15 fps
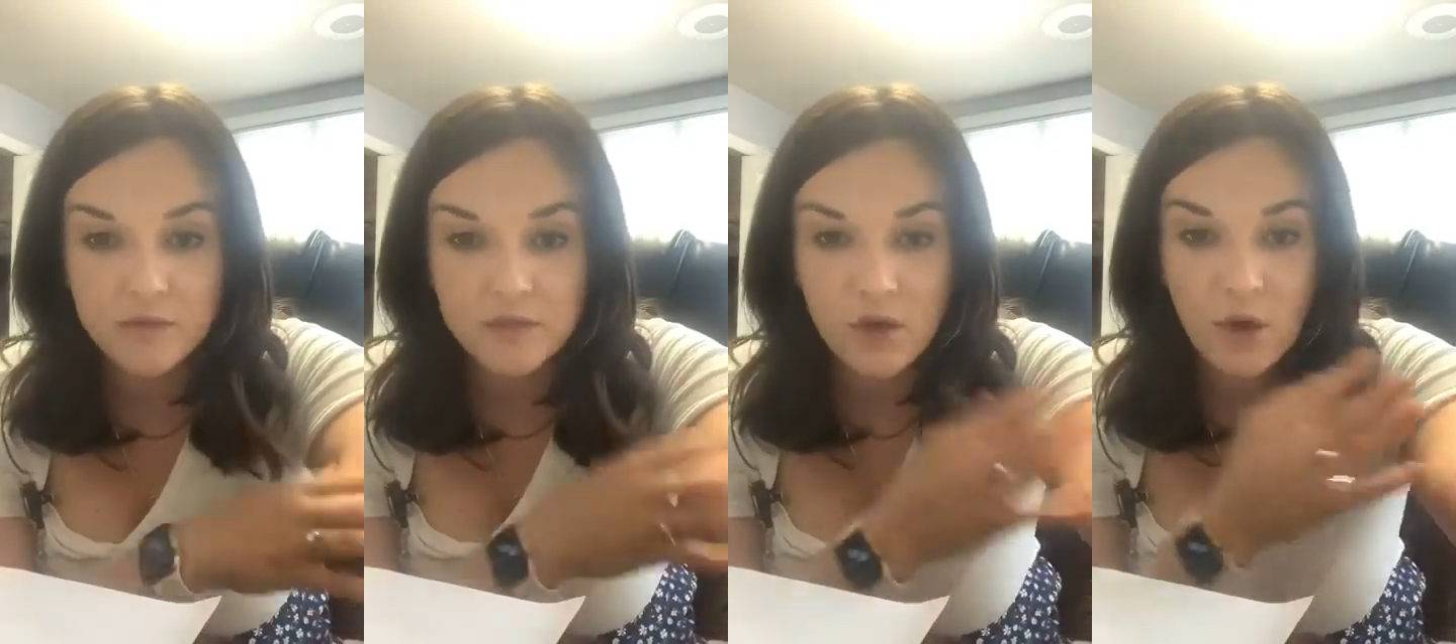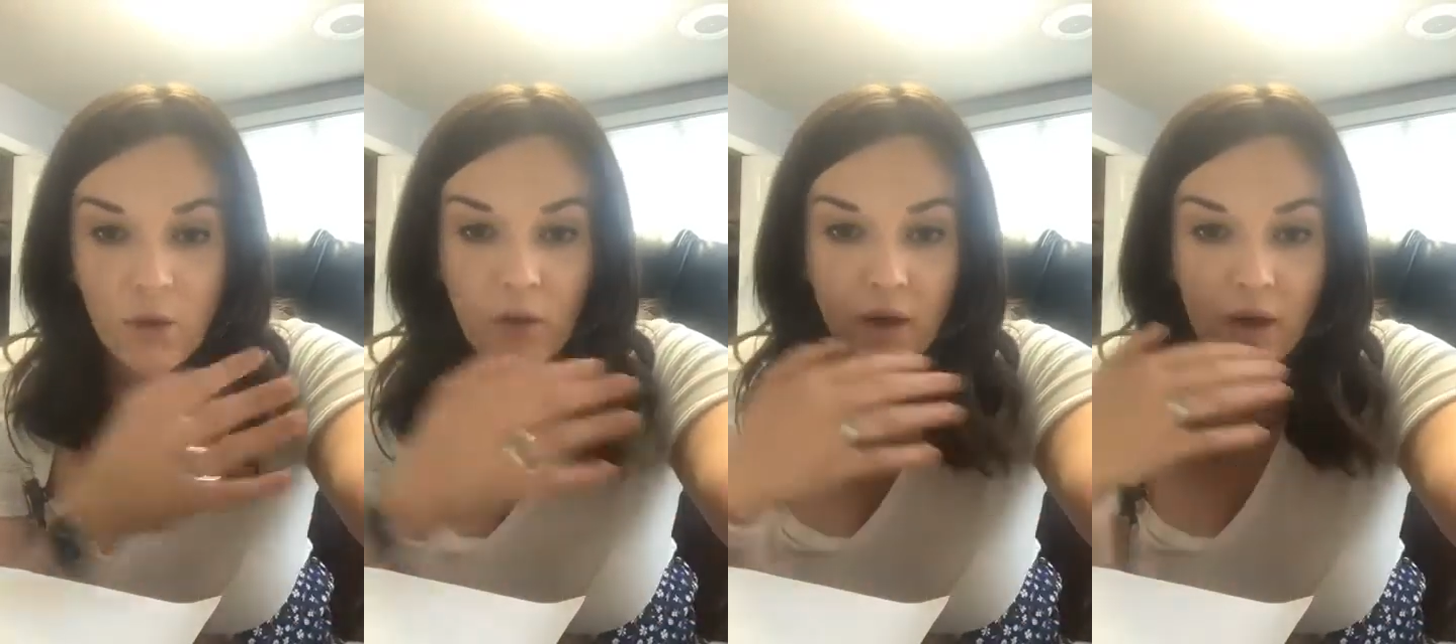
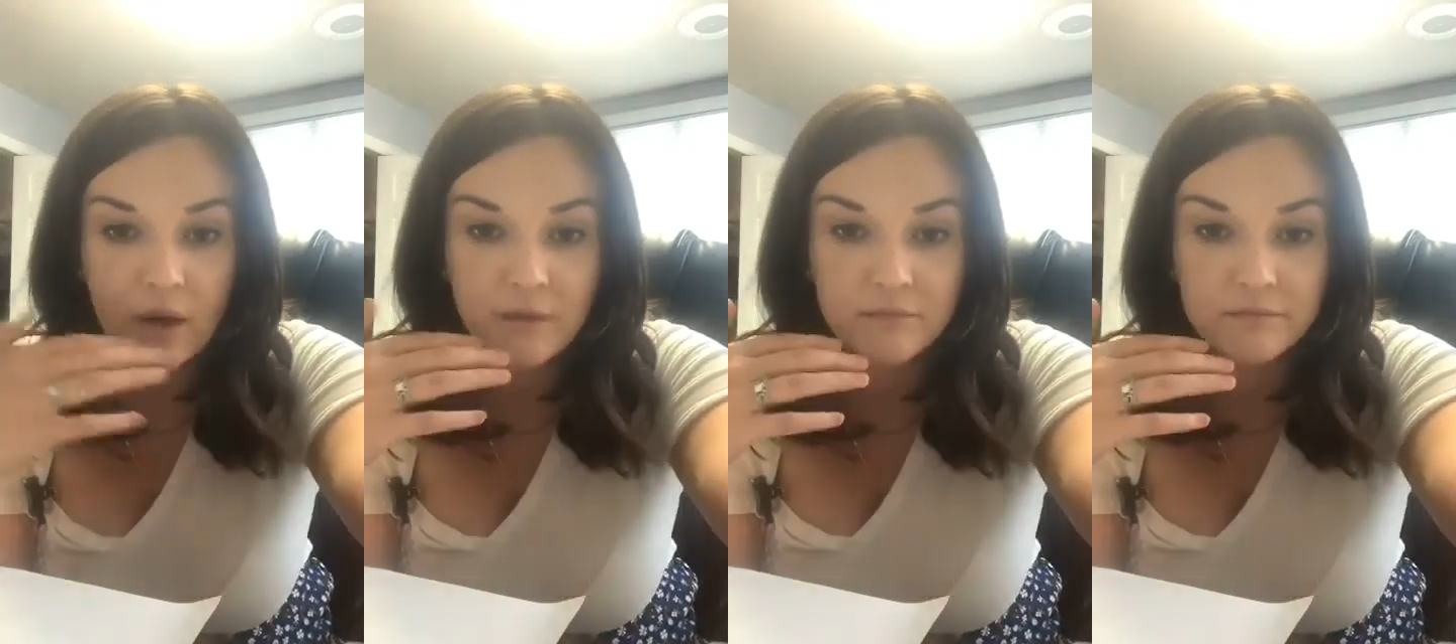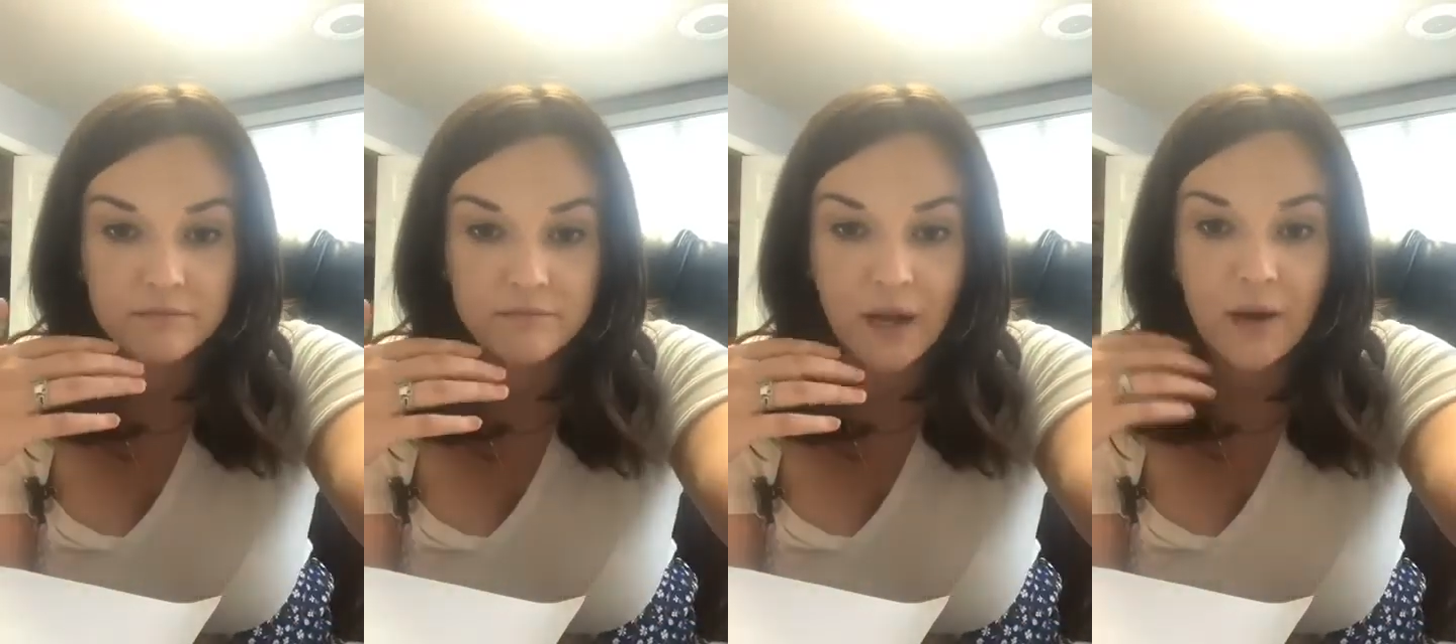So
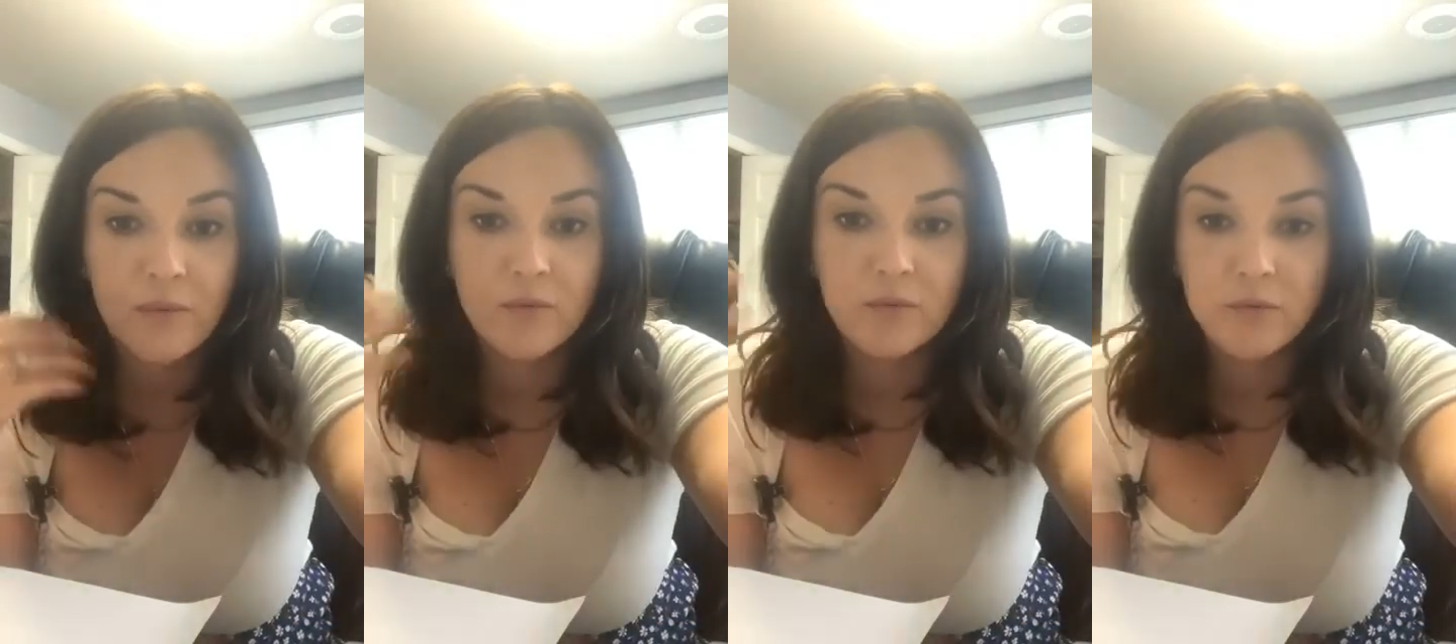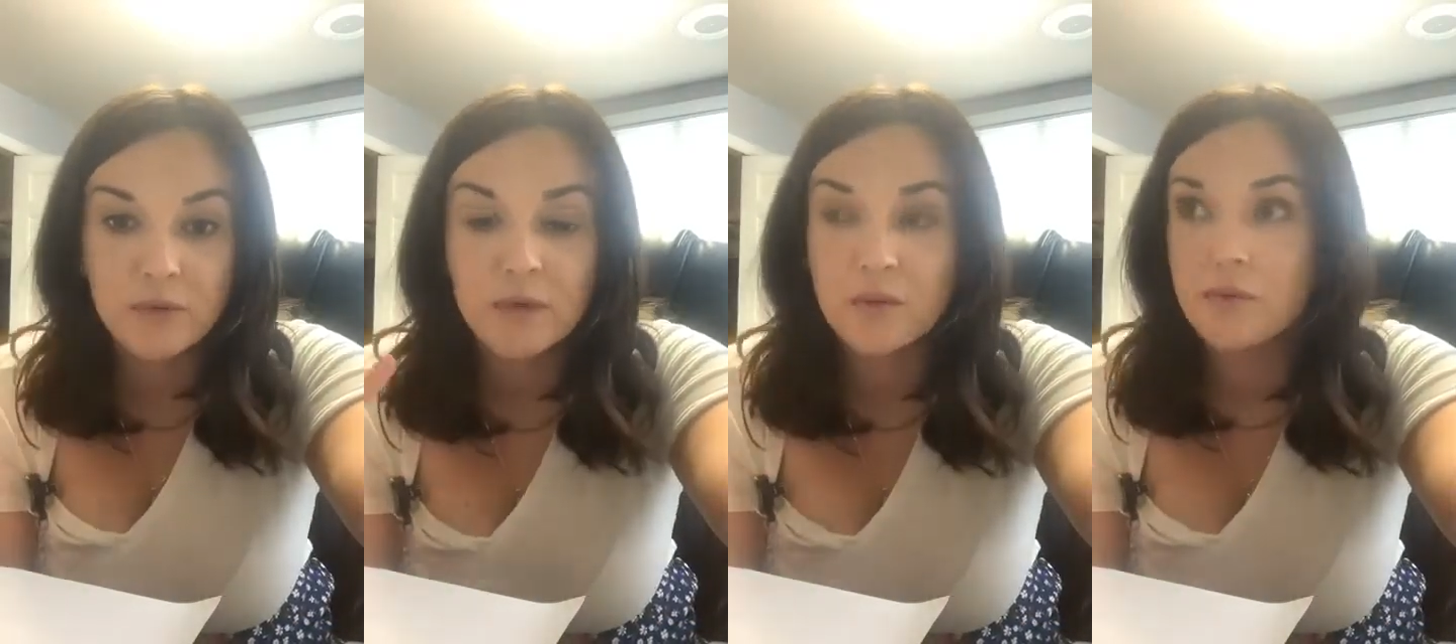I would
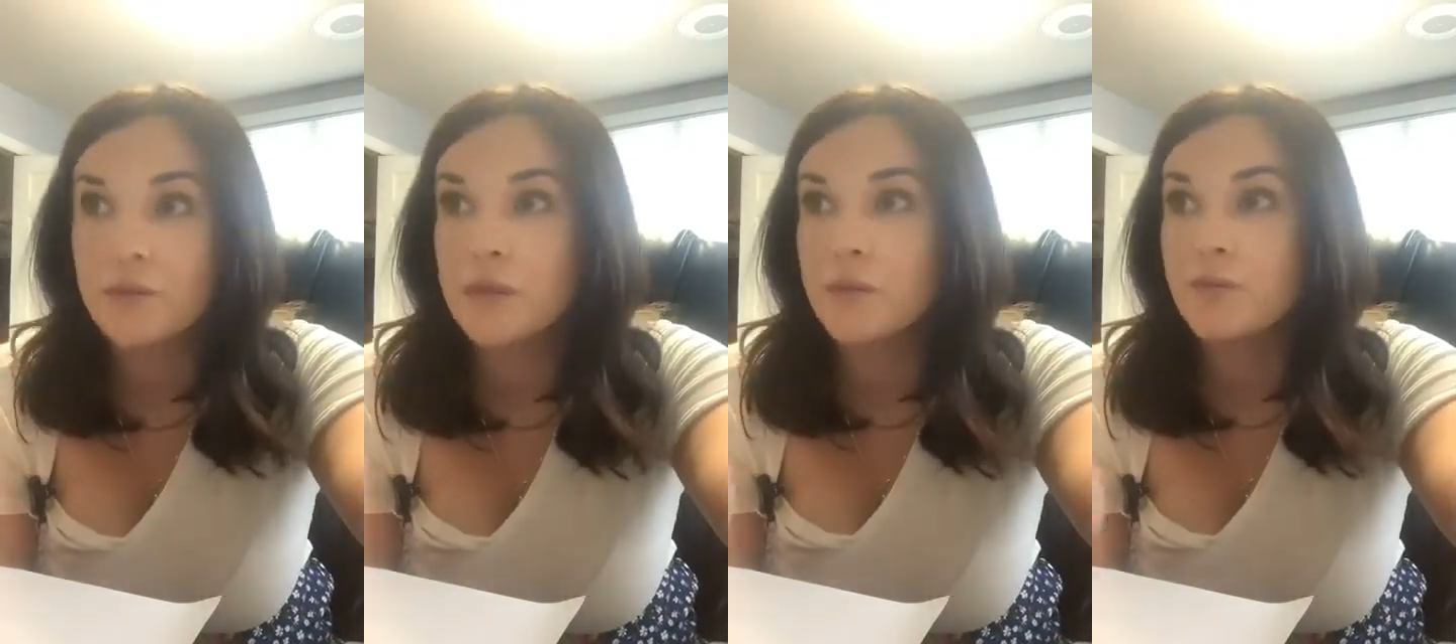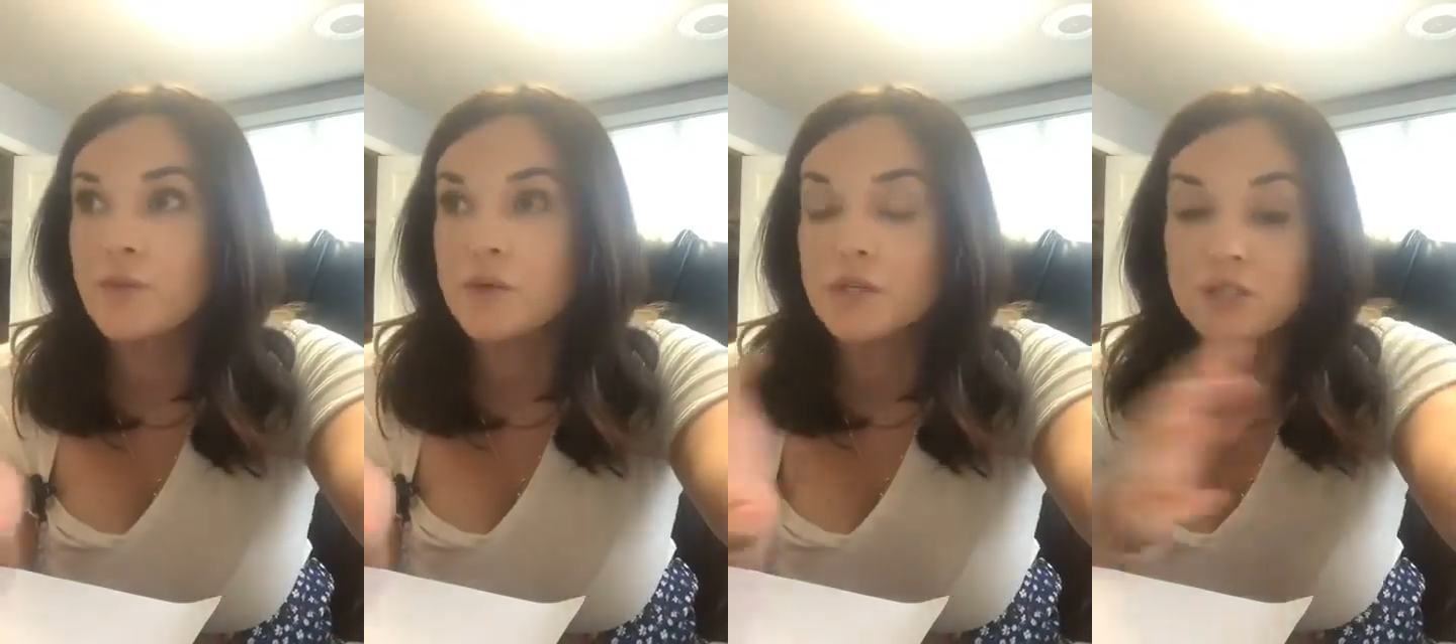really, really
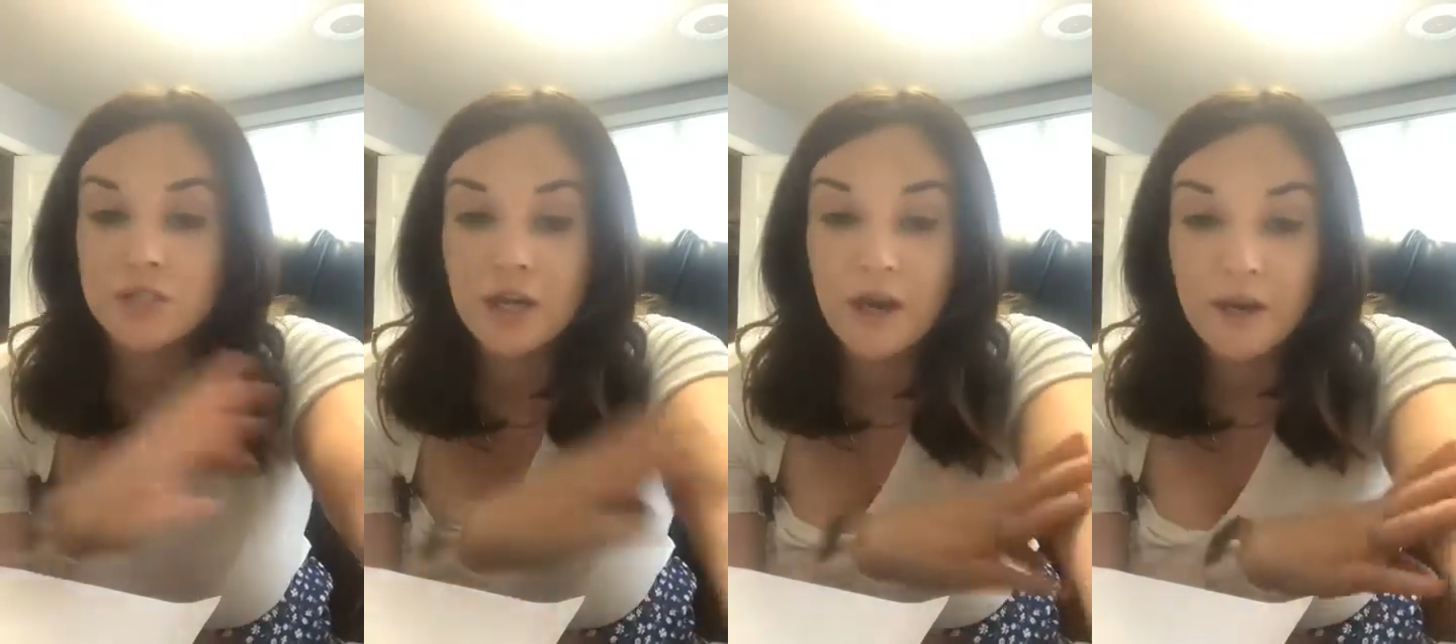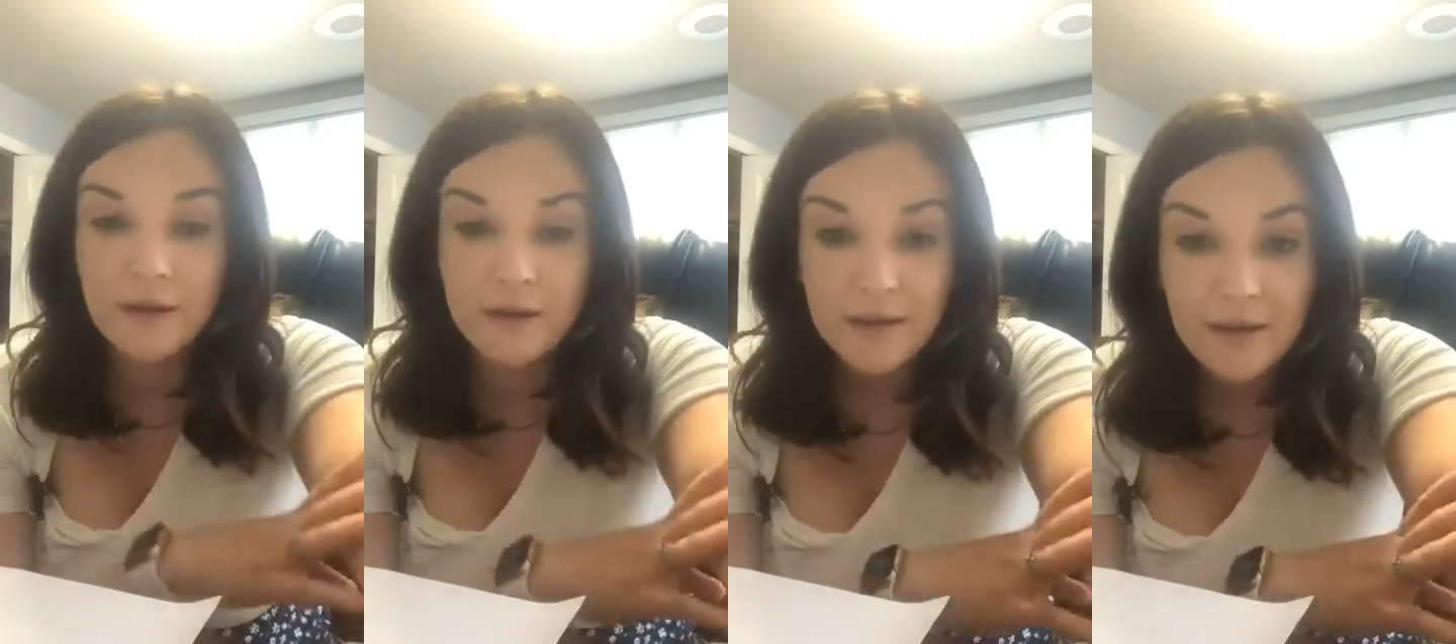
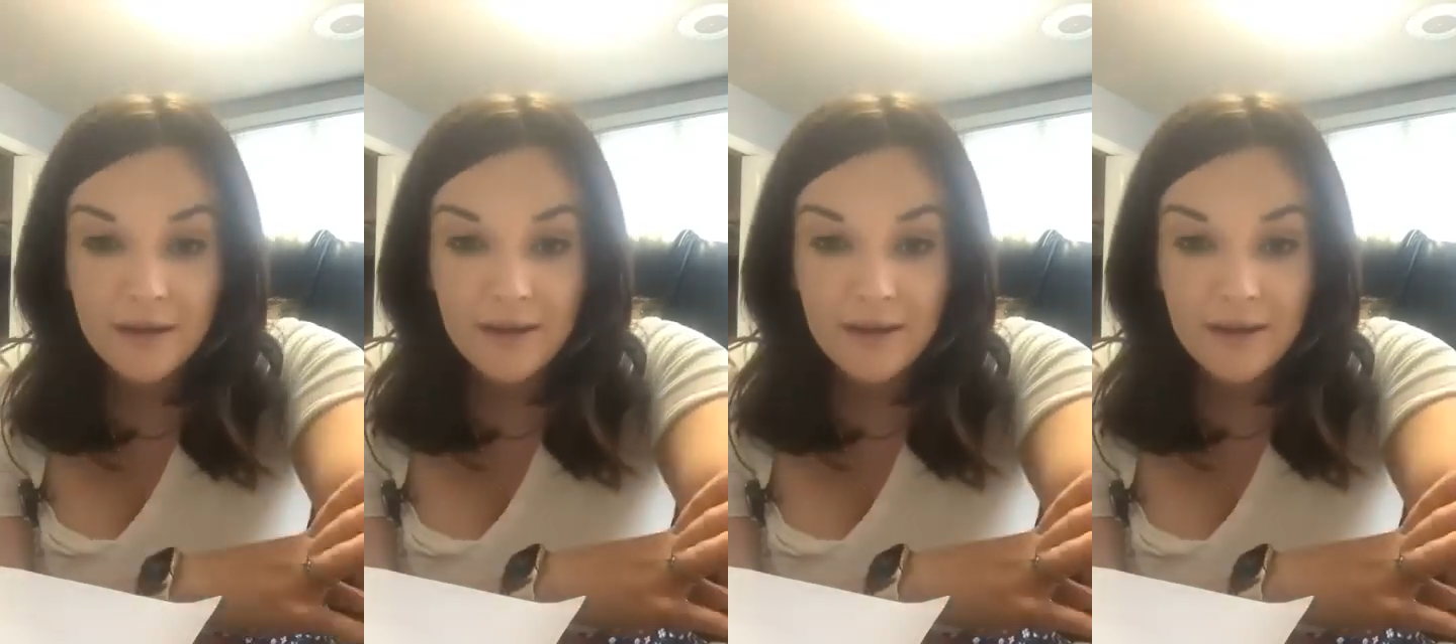appreciate